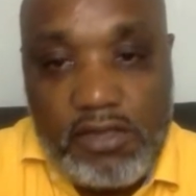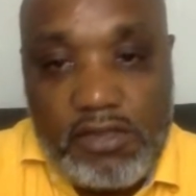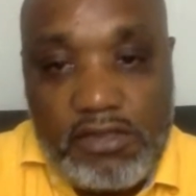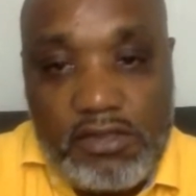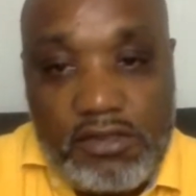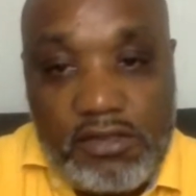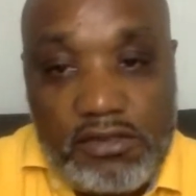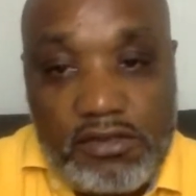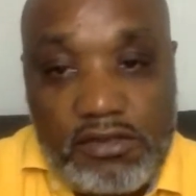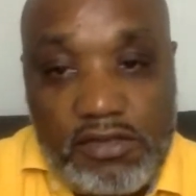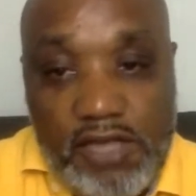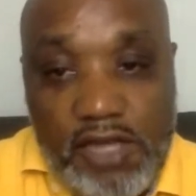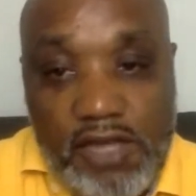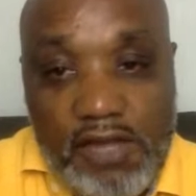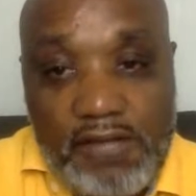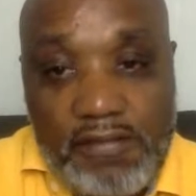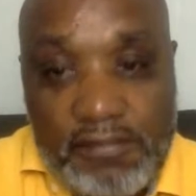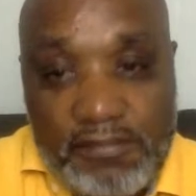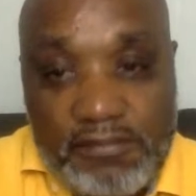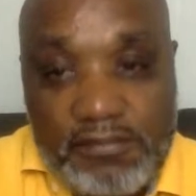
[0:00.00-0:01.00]
So
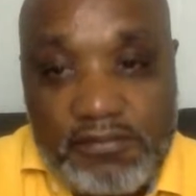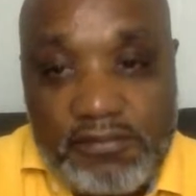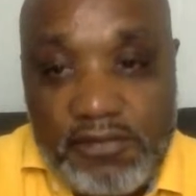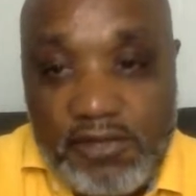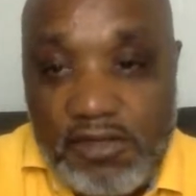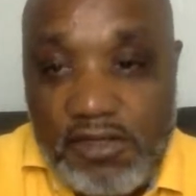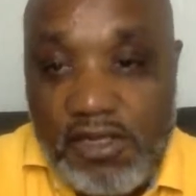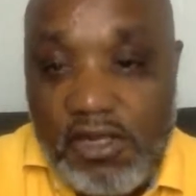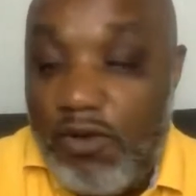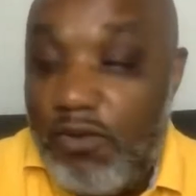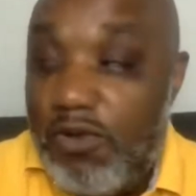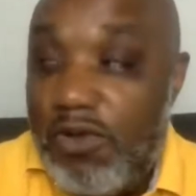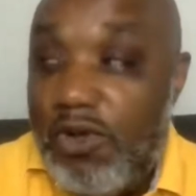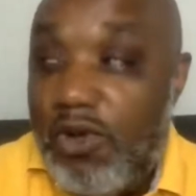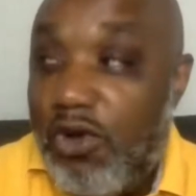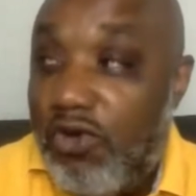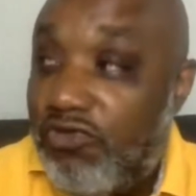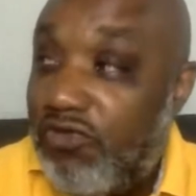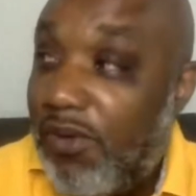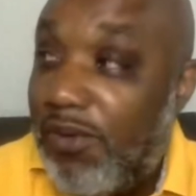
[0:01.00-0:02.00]
yeah, then we
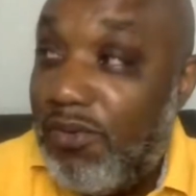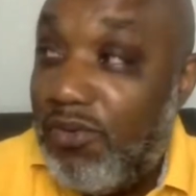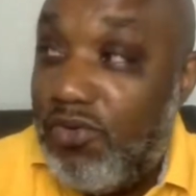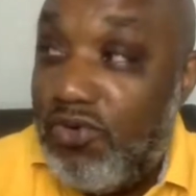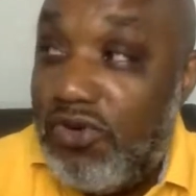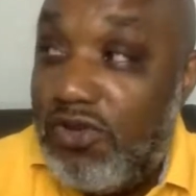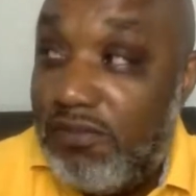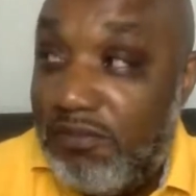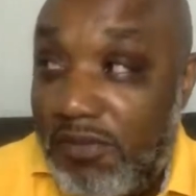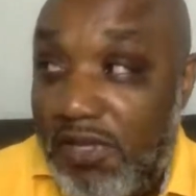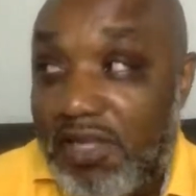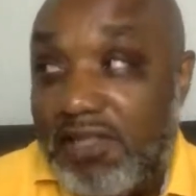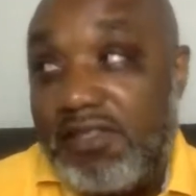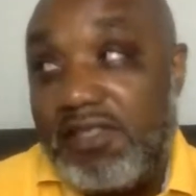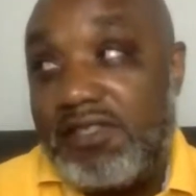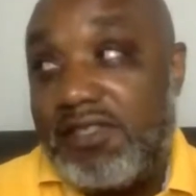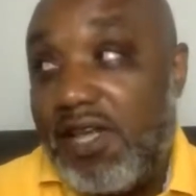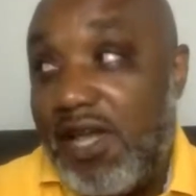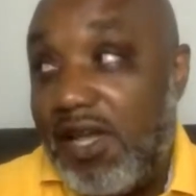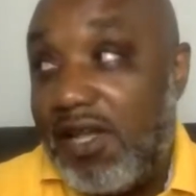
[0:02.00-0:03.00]
go from goat milk
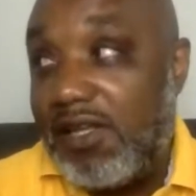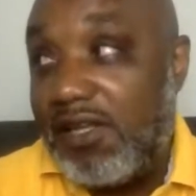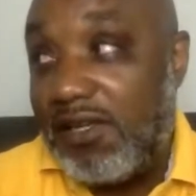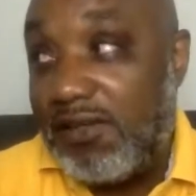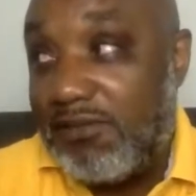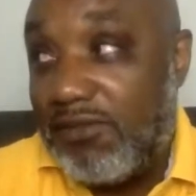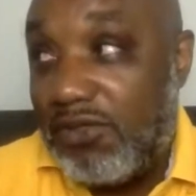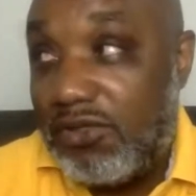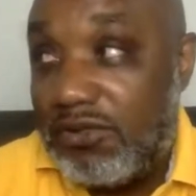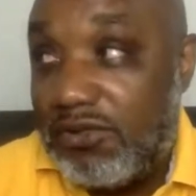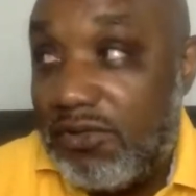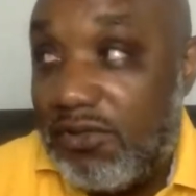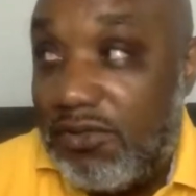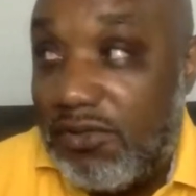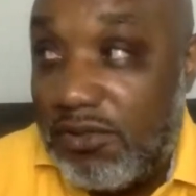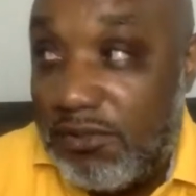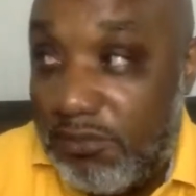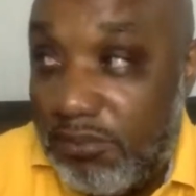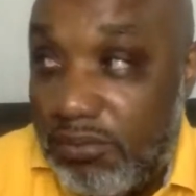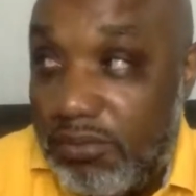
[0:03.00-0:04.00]
to talking about
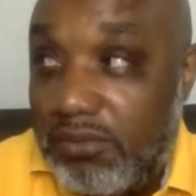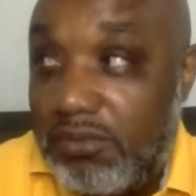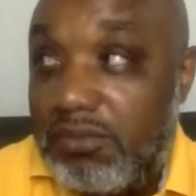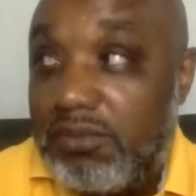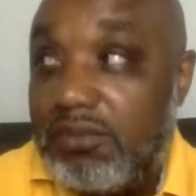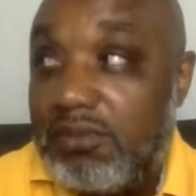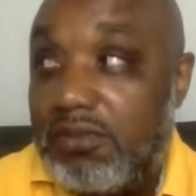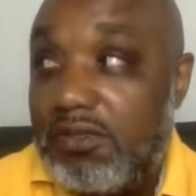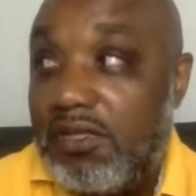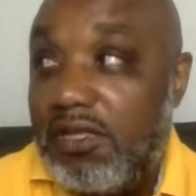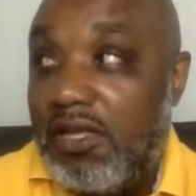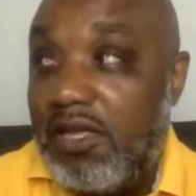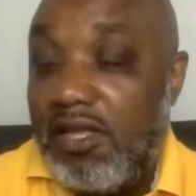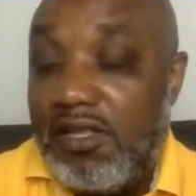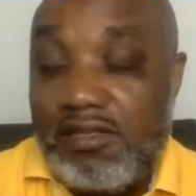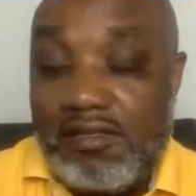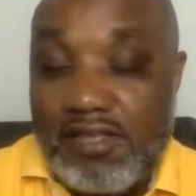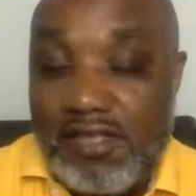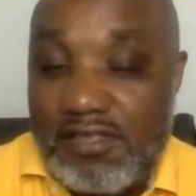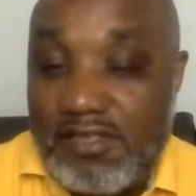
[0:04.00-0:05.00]
goat poo.
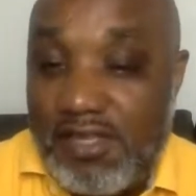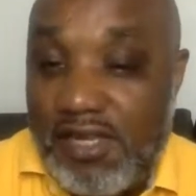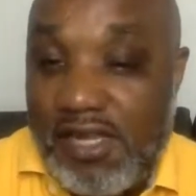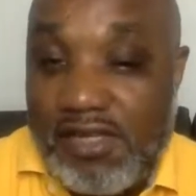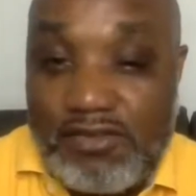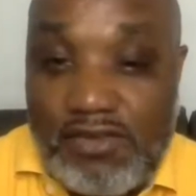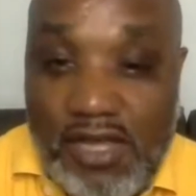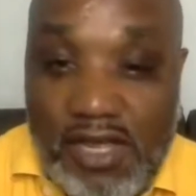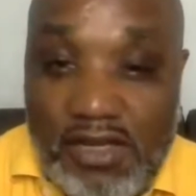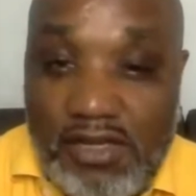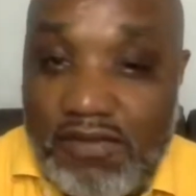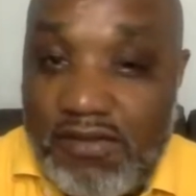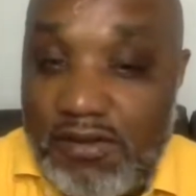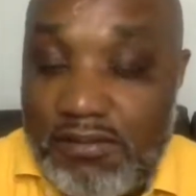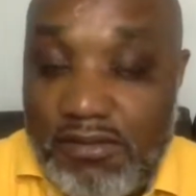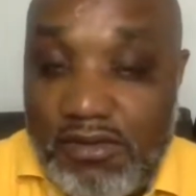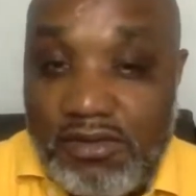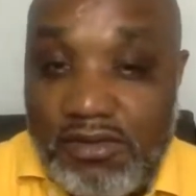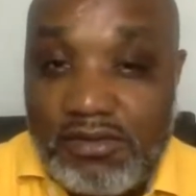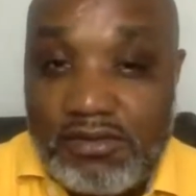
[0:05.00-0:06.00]
Interesting. That's what I
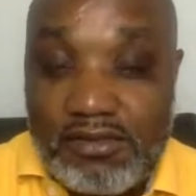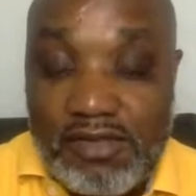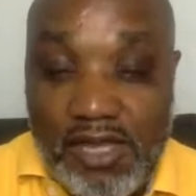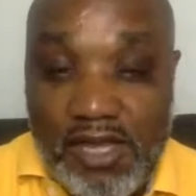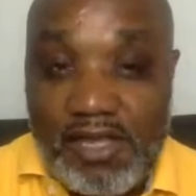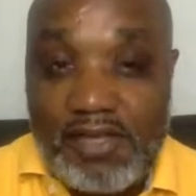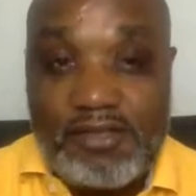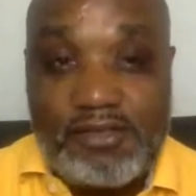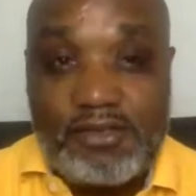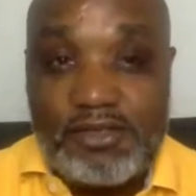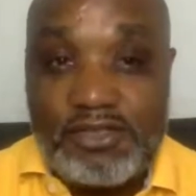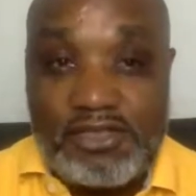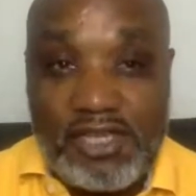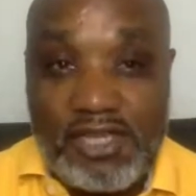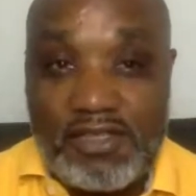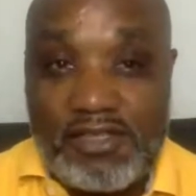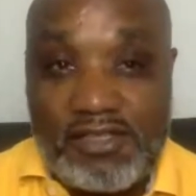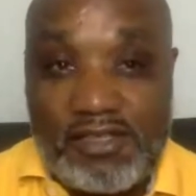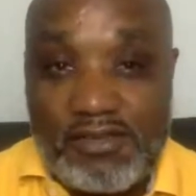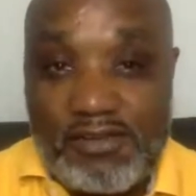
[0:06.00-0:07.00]
love about I go
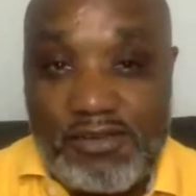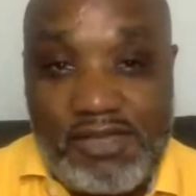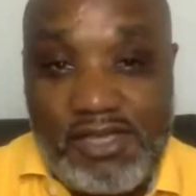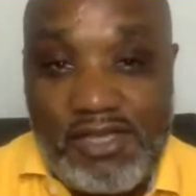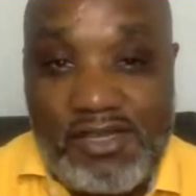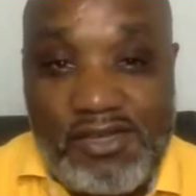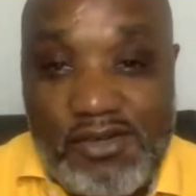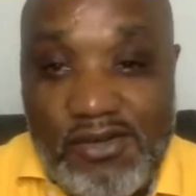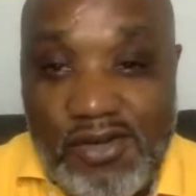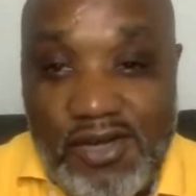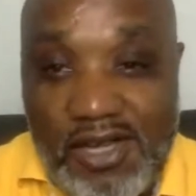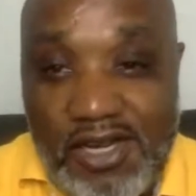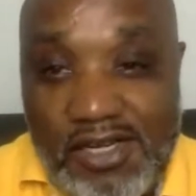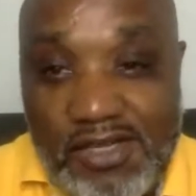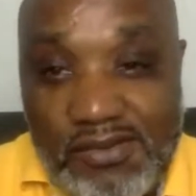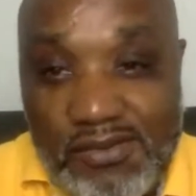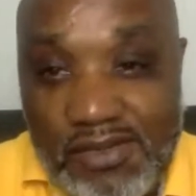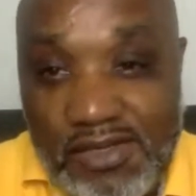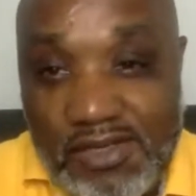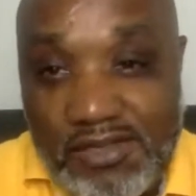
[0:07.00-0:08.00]
chatting. We can go
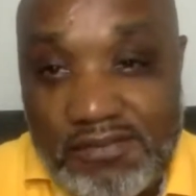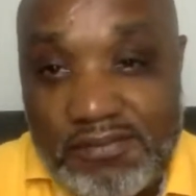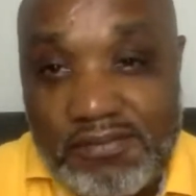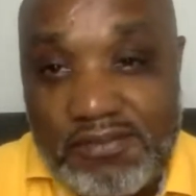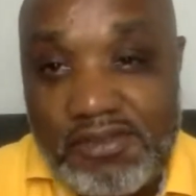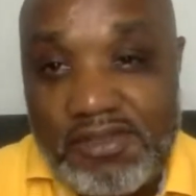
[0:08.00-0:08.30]
anywhere.